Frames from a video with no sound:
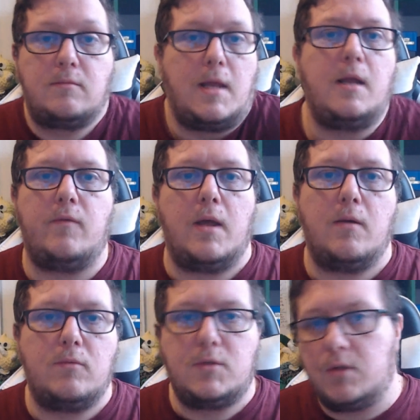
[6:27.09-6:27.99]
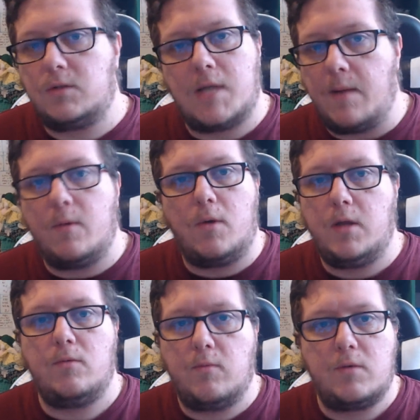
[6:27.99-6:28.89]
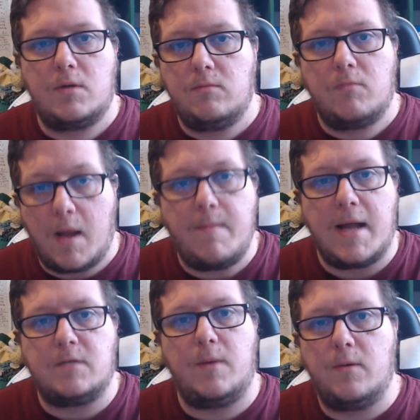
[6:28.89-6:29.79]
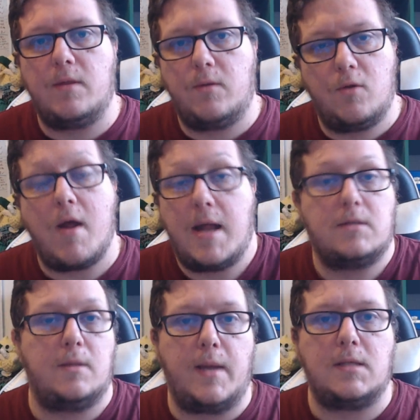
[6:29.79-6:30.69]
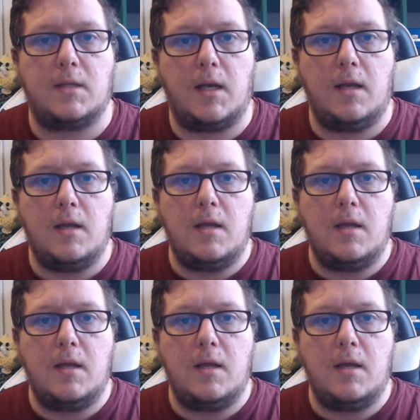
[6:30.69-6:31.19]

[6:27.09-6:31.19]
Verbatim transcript: Think of it do, tell me what you come back to me with your answer basically